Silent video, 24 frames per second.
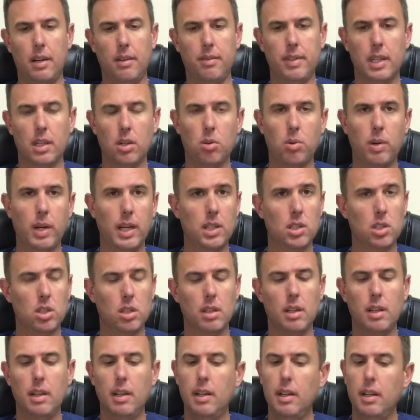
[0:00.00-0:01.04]
of the
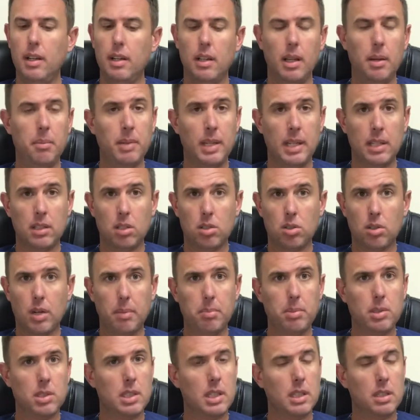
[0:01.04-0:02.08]
equation. Limb length
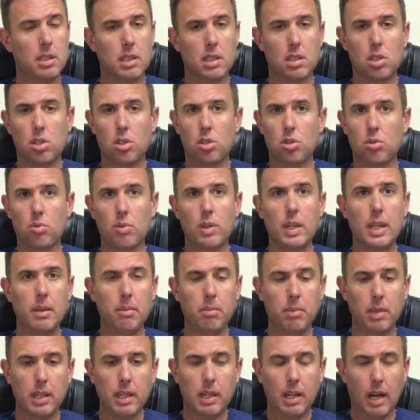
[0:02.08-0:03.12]
discrepancy is
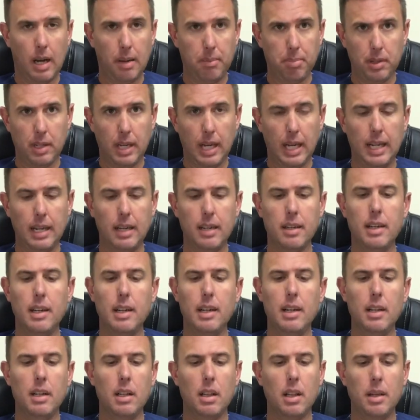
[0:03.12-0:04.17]
extremely complicated.
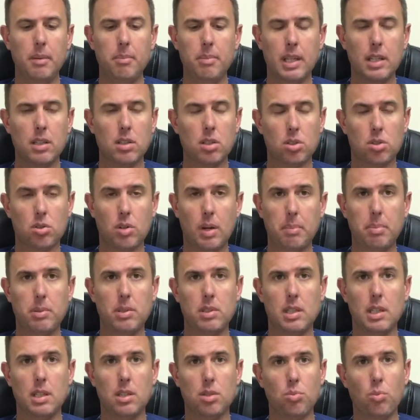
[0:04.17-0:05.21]
Limb length
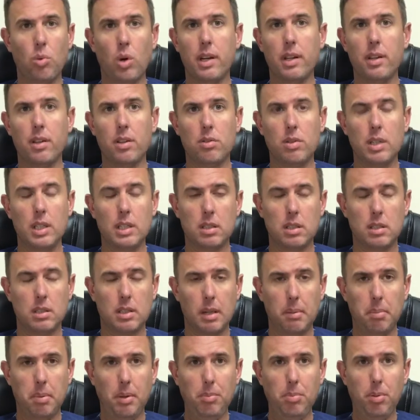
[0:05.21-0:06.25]
discrepancy is one of the reasons
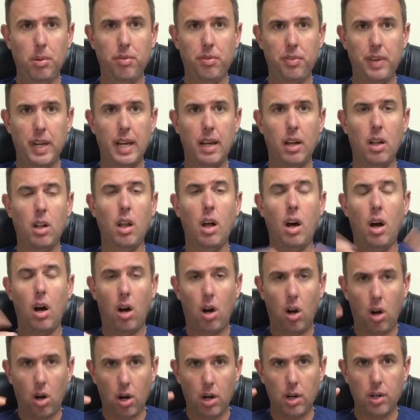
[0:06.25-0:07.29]
that people fail
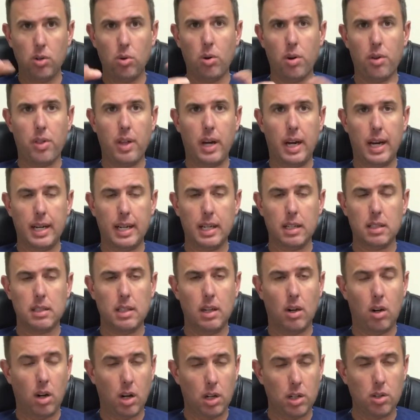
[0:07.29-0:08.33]
hard orthotics.
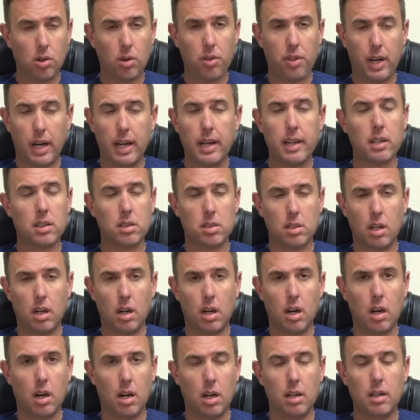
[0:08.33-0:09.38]
Now, hard orthotics
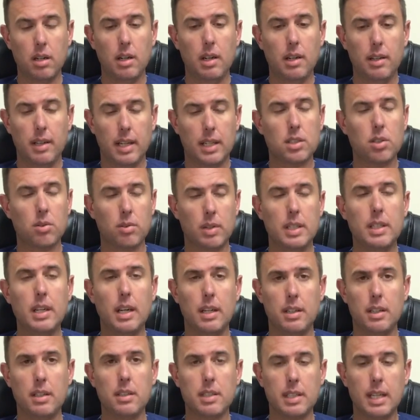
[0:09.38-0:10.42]
that's a
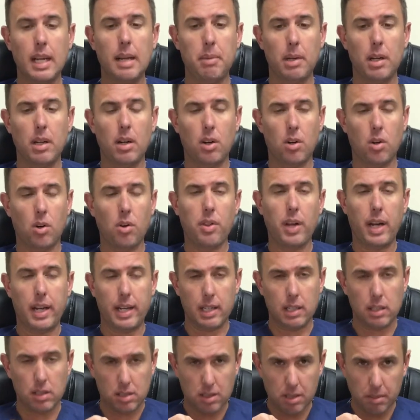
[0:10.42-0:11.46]
redundant statement. An
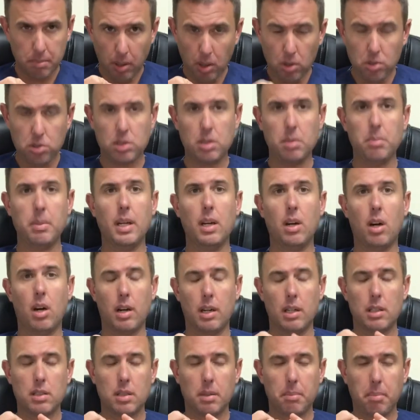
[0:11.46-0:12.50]
orthotic is supposed to be
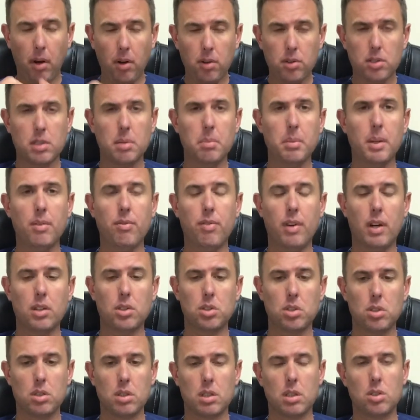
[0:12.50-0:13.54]
hard, it's supposed to be
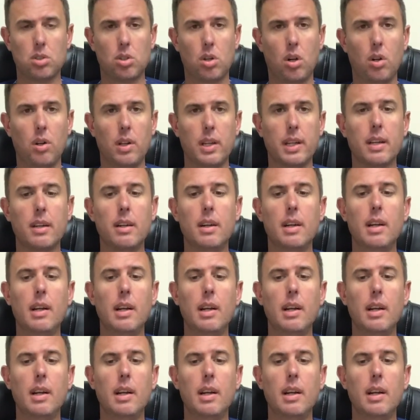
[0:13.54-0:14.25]
functional controlling.